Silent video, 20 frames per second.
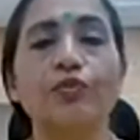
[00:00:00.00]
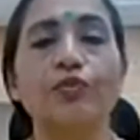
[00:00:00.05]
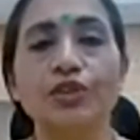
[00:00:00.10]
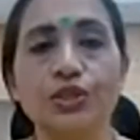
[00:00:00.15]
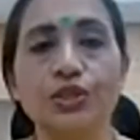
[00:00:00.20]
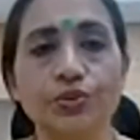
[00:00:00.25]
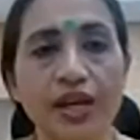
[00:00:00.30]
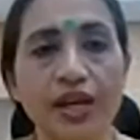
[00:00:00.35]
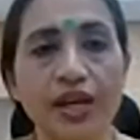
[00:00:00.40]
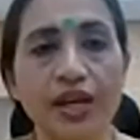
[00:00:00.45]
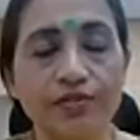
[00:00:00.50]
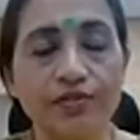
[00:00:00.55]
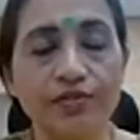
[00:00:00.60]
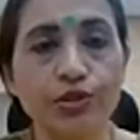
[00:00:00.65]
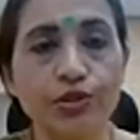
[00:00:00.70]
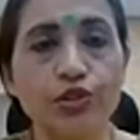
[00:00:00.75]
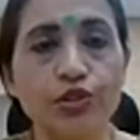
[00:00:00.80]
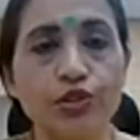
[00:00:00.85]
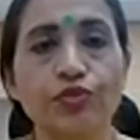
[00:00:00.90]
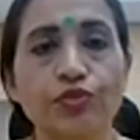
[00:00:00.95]
which we have
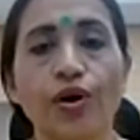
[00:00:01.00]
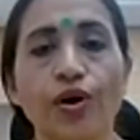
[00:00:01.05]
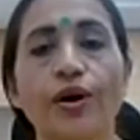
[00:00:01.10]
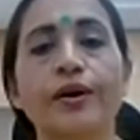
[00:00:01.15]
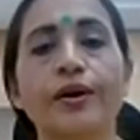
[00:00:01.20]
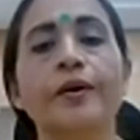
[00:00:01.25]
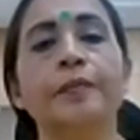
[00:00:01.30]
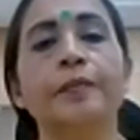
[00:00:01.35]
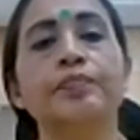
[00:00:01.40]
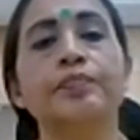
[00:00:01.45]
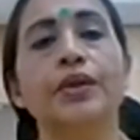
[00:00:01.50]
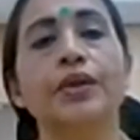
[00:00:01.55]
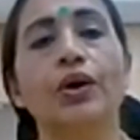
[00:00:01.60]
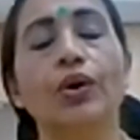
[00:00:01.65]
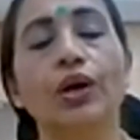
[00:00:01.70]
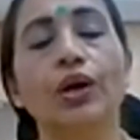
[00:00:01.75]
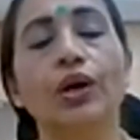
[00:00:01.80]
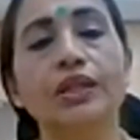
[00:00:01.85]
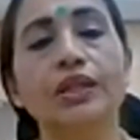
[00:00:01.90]
used for all the